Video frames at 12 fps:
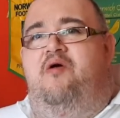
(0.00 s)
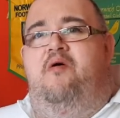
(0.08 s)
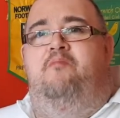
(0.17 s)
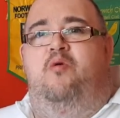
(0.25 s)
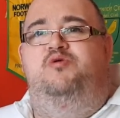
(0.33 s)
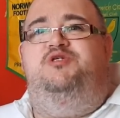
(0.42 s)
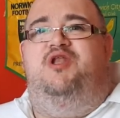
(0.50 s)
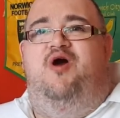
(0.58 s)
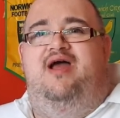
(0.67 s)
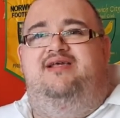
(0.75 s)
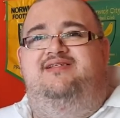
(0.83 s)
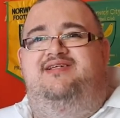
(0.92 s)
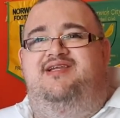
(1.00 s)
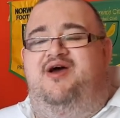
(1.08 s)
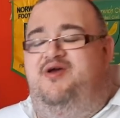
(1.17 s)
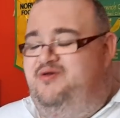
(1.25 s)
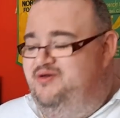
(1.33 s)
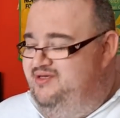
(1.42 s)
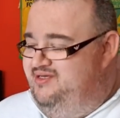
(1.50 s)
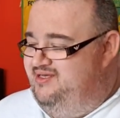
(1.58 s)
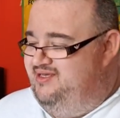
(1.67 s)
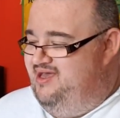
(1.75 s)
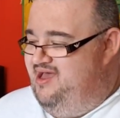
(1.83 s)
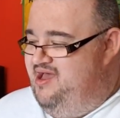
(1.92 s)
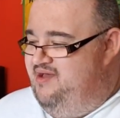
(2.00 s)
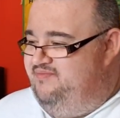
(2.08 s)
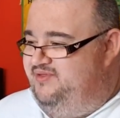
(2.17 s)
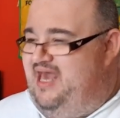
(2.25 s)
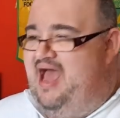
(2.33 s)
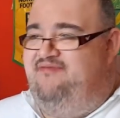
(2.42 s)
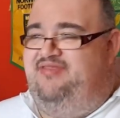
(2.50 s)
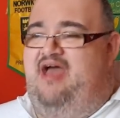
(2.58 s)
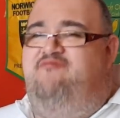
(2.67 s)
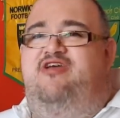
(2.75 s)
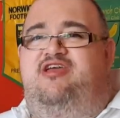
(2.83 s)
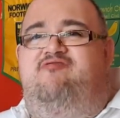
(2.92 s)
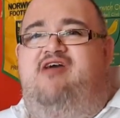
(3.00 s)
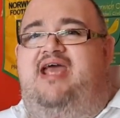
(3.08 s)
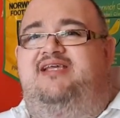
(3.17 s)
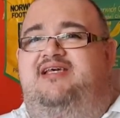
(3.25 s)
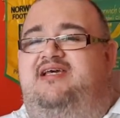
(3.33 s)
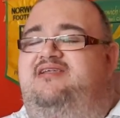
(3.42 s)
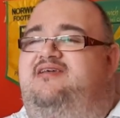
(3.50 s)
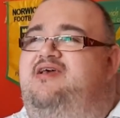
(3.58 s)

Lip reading: immortalized, you know, to have that recreated.